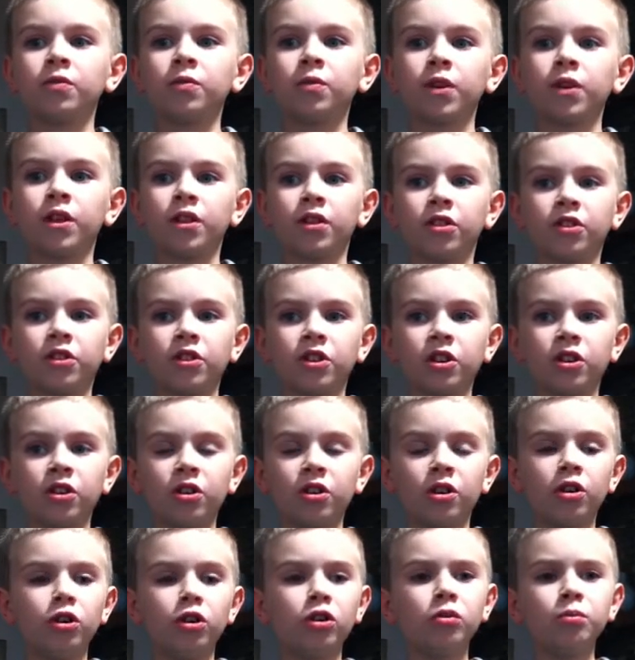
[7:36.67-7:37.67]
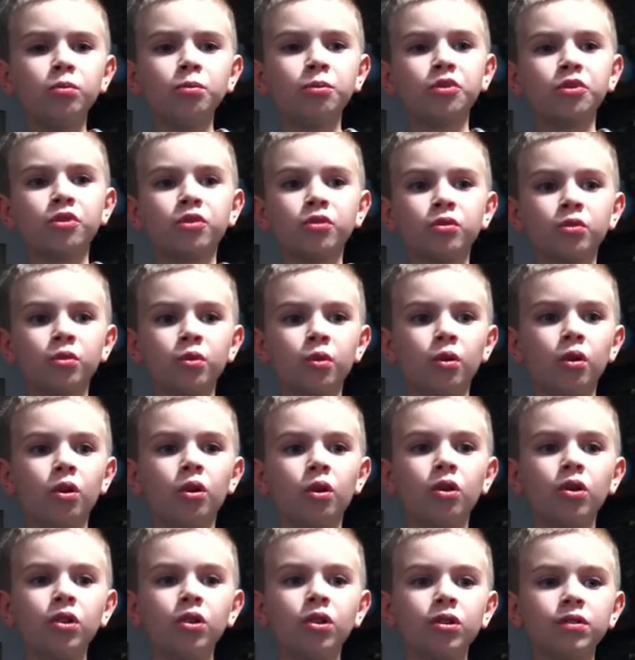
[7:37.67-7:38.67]
with your
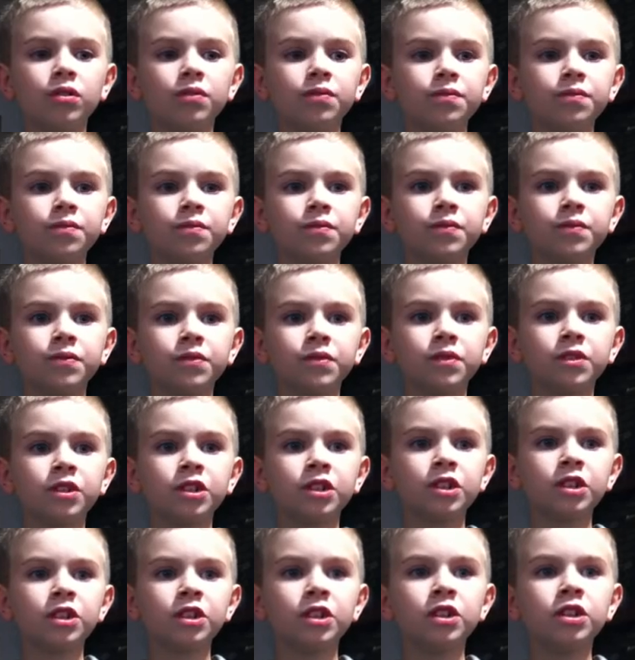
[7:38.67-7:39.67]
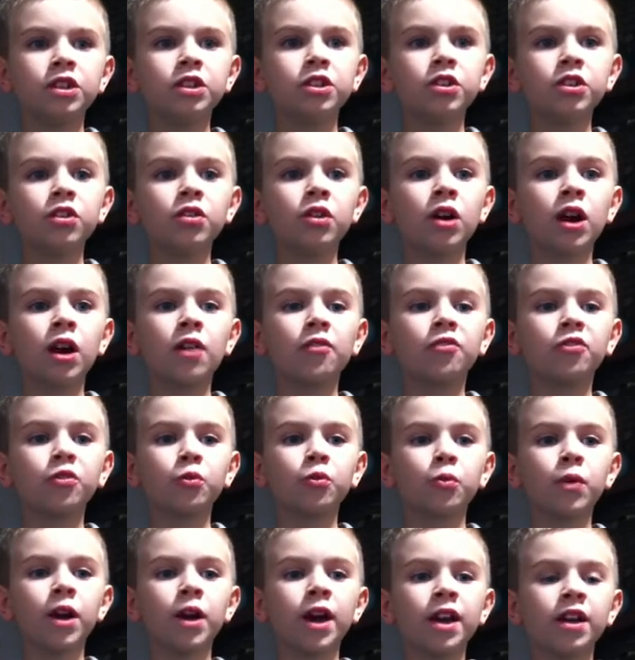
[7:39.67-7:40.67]
homeschool, you don't have to
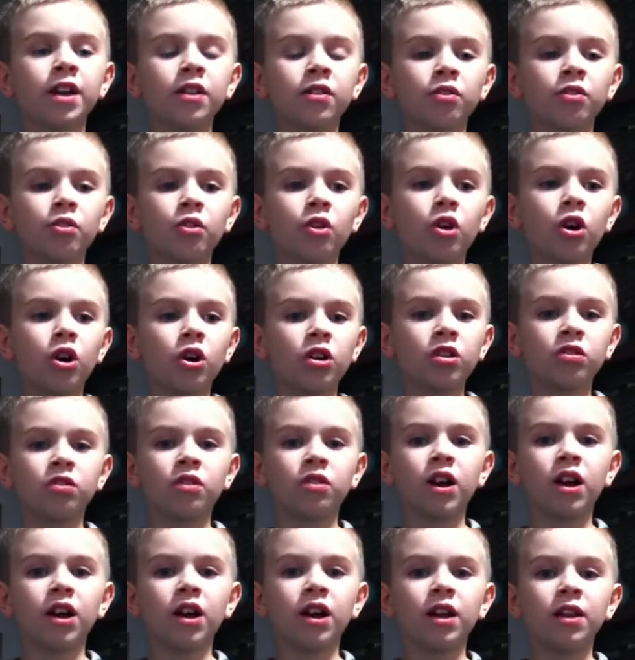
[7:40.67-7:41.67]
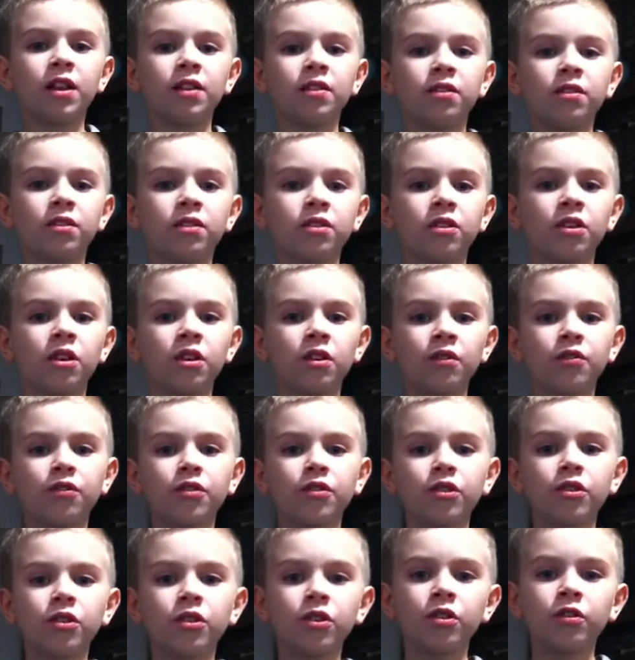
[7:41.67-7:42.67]
wait in long lines
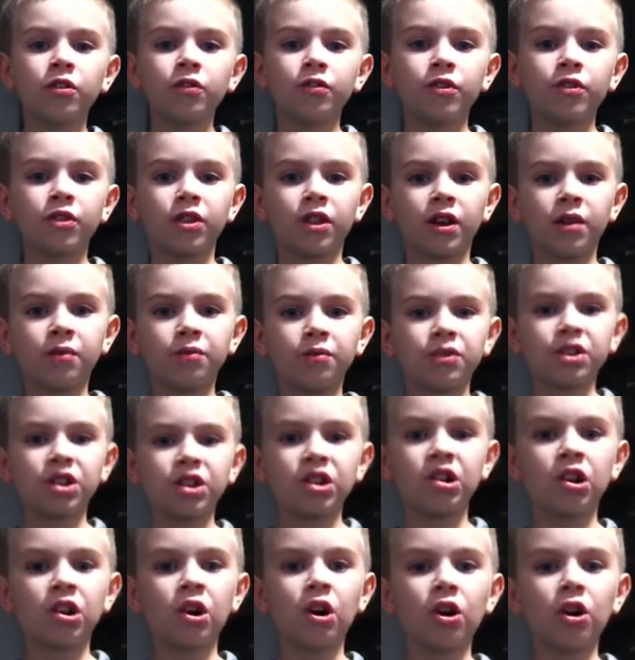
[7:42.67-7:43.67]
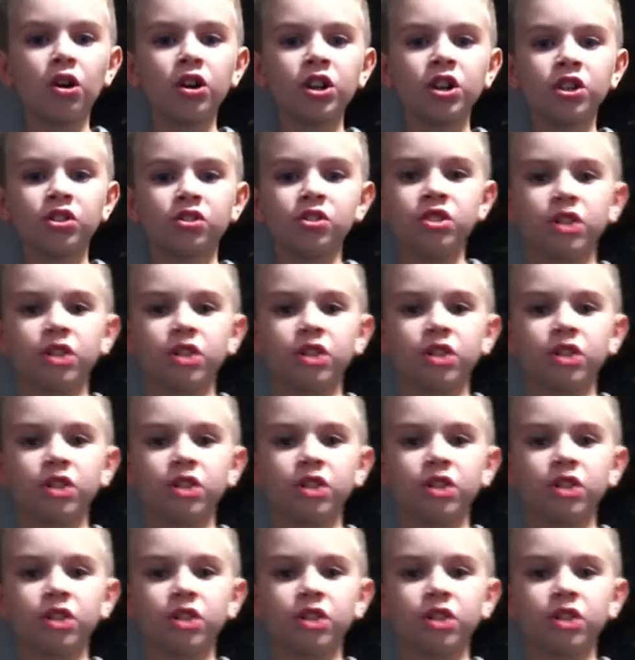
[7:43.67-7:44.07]
for them to call your